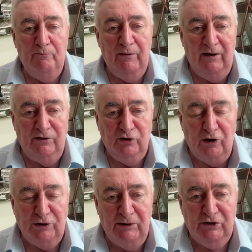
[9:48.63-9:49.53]
uh,
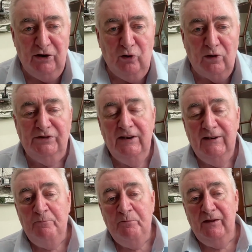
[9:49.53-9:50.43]
George Mitchell, of course,
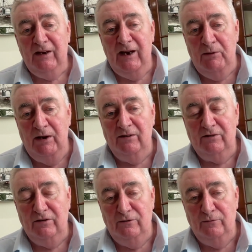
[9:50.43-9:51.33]
came in
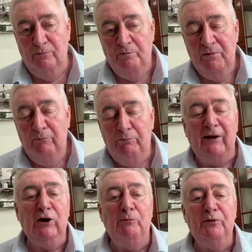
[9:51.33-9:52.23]
to
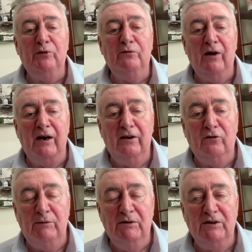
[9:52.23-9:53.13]
back up the Good Friday
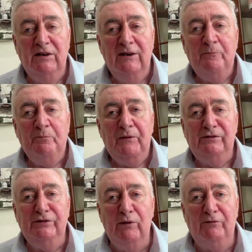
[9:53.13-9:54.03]
Agreement.
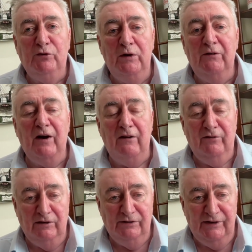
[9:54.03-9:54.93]
So we have twenty-five
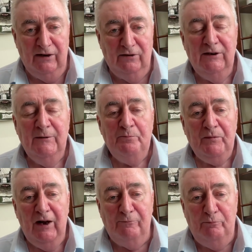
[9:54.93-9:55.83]
years now
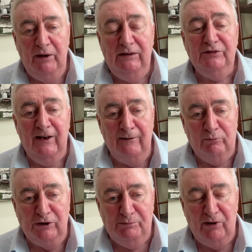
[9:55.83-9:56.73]
of peace and
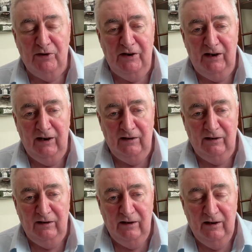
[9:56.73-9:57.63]
prosperity
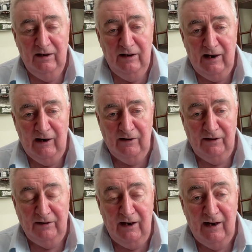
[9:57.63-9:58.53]
in Ireland,
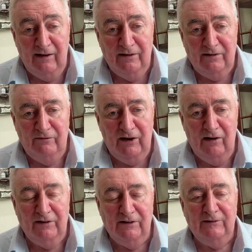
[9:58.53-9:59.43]
in the island of
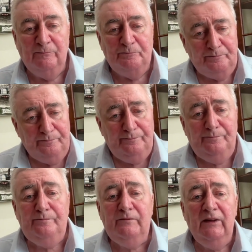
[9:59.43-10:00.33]
Ireland.
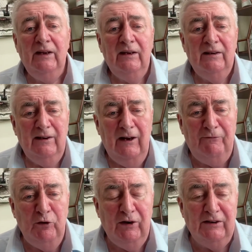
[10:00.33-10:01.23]
A
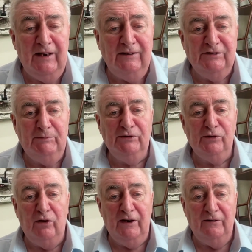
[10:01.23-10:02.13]
few little things to be
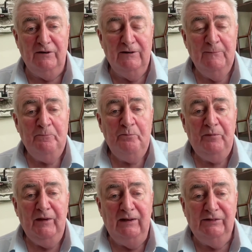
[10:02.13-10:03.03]
sorted out
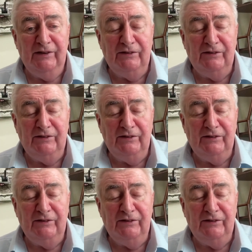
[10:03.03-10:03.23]
in the six